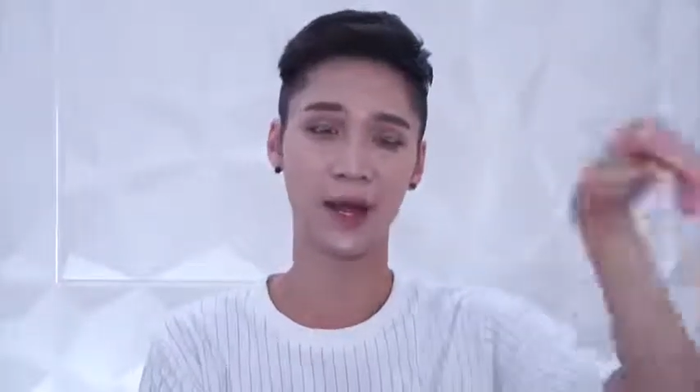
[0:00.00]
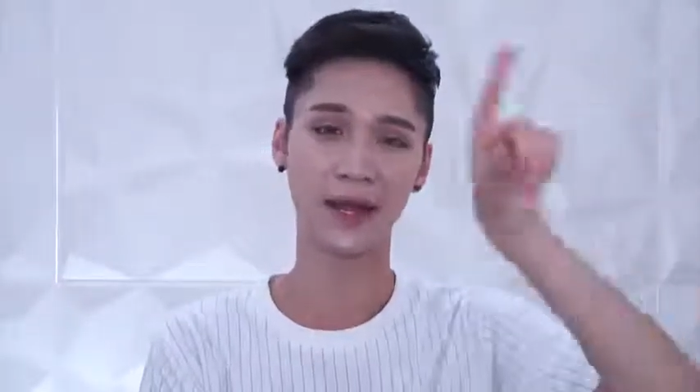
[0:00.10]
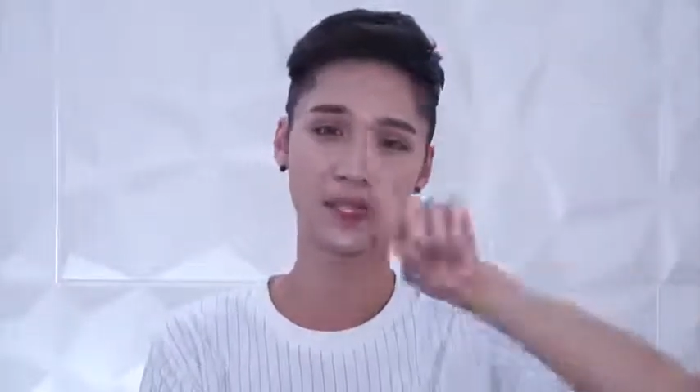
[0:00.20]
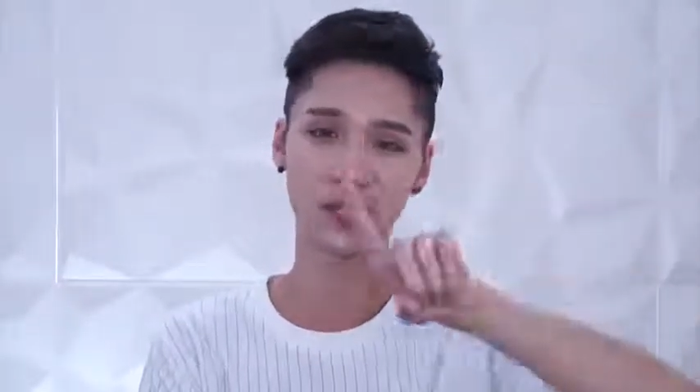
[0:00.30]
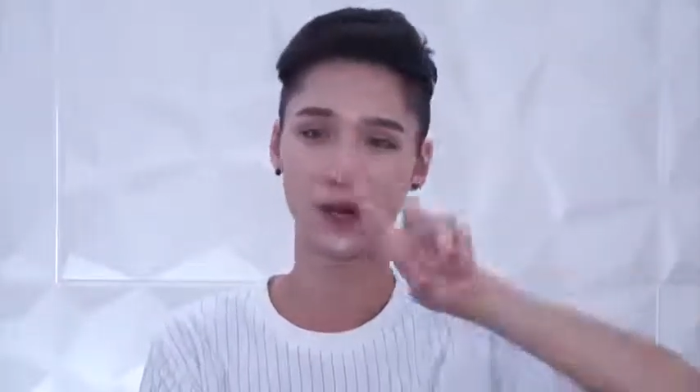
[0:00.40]
my
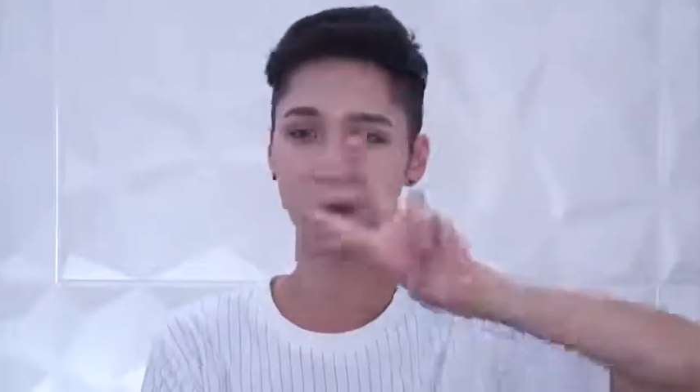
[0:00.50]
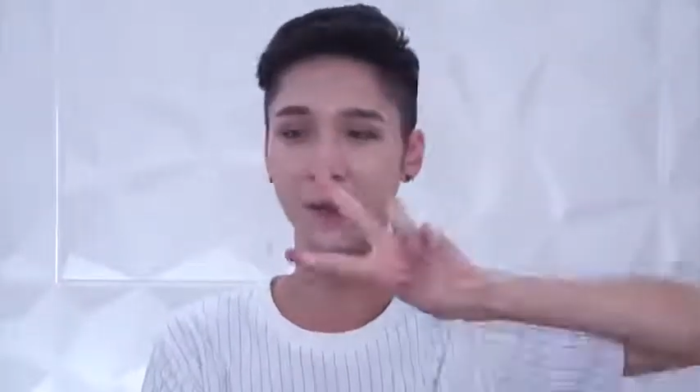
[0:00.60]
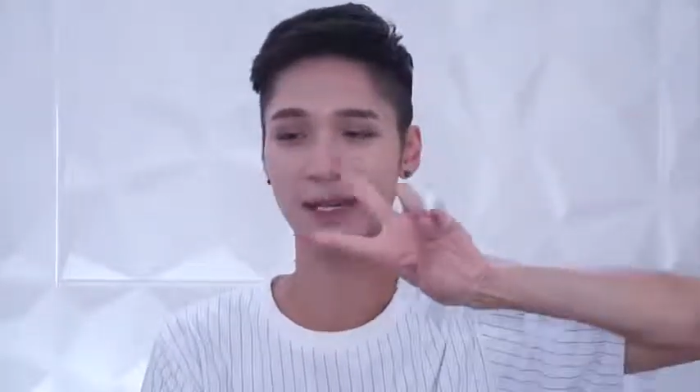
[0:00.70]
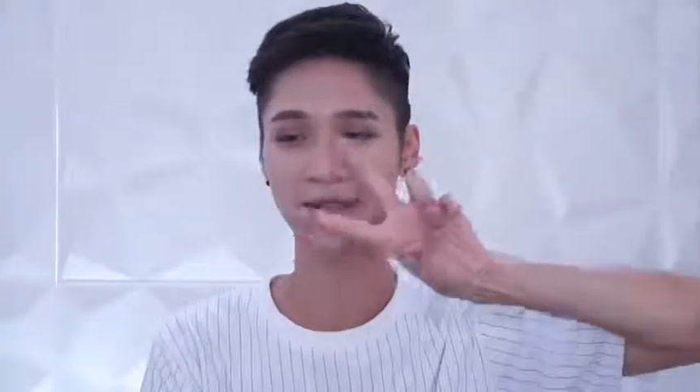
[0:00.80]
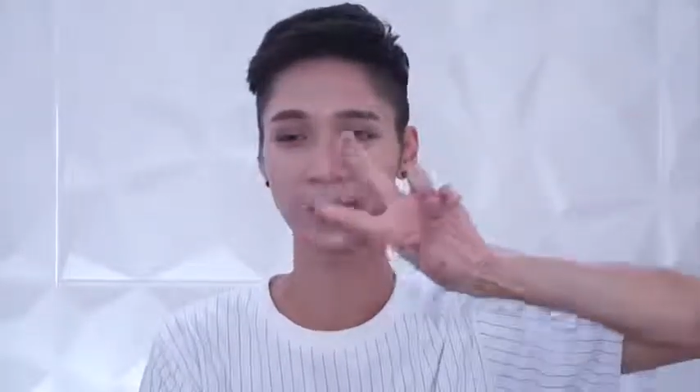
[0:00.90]
Instagram
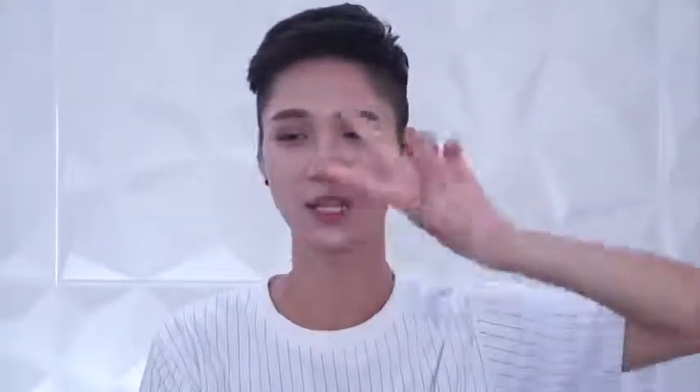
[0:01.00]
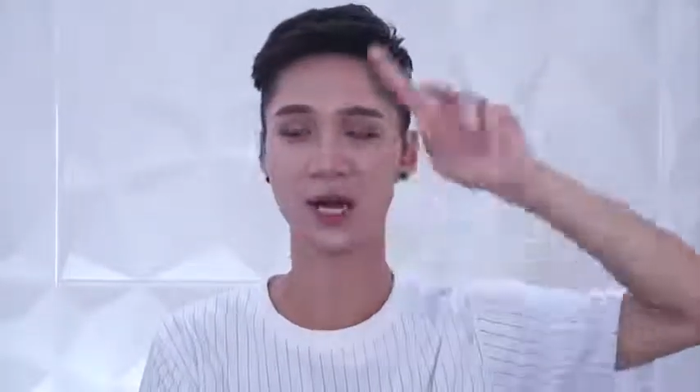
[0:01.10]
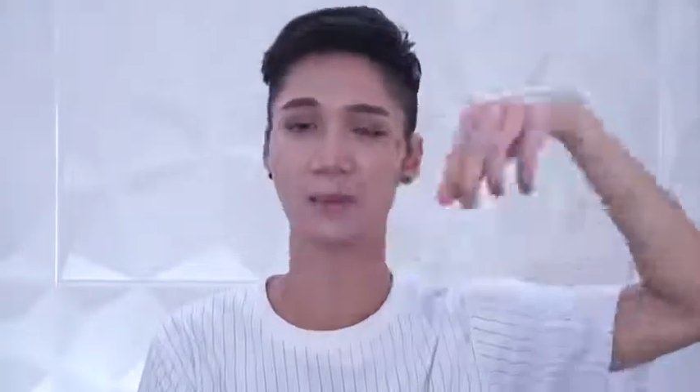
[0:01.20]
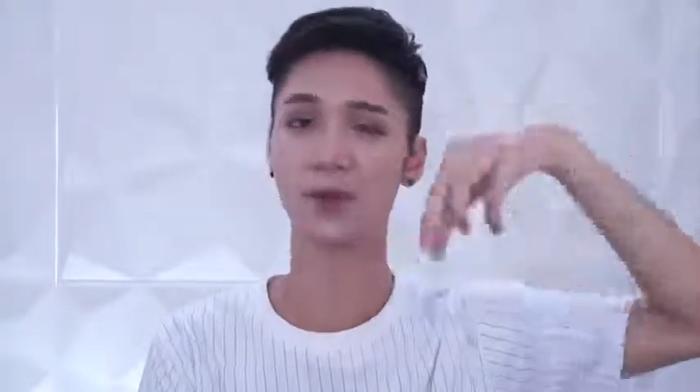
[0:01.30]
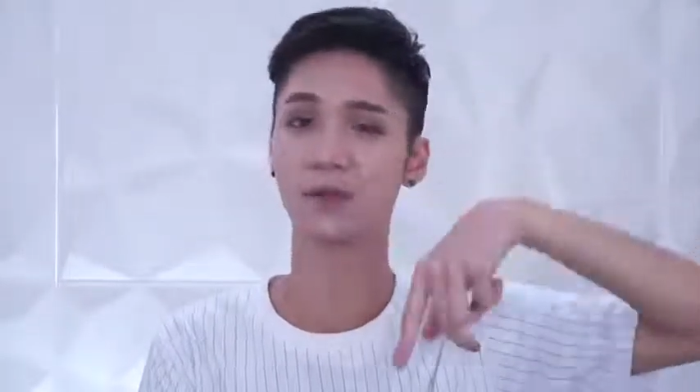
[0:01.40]
and my
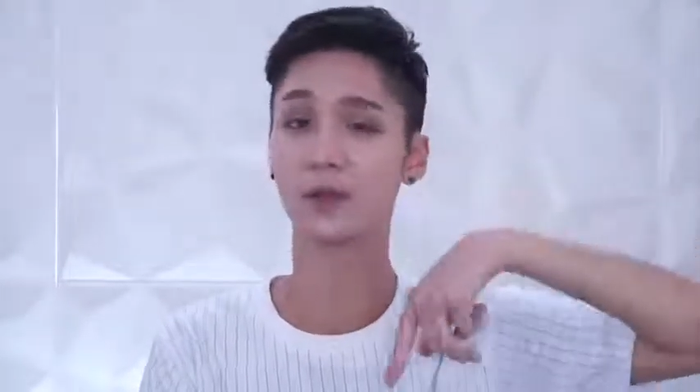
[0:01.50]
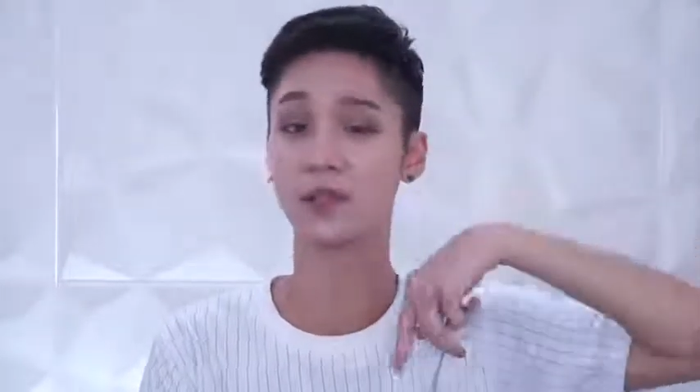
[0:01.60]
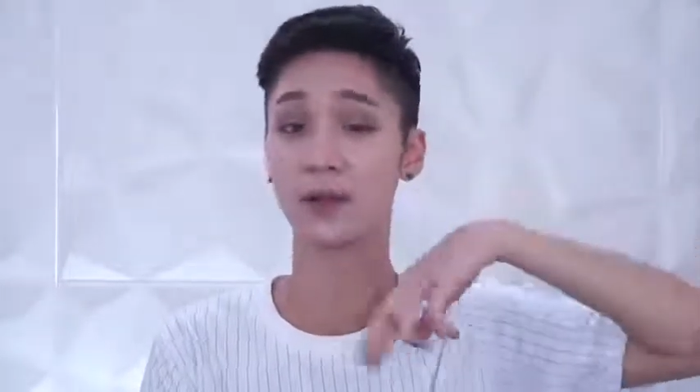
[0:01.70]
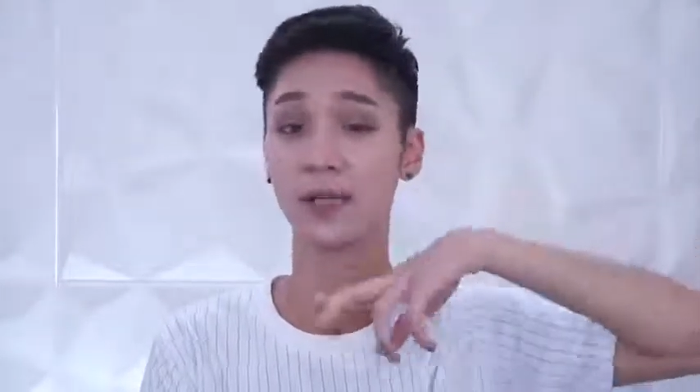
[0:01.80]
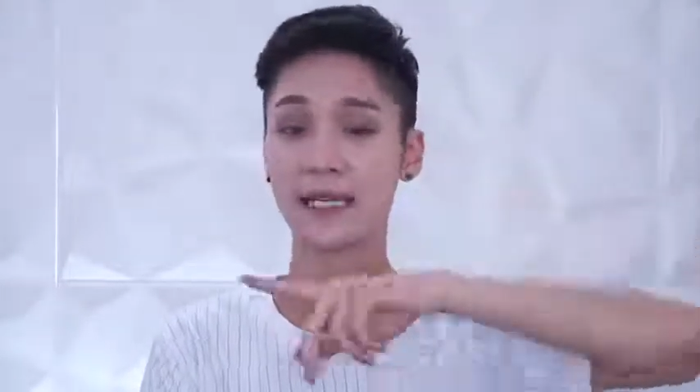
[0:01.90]
Snapchat, both of which I'll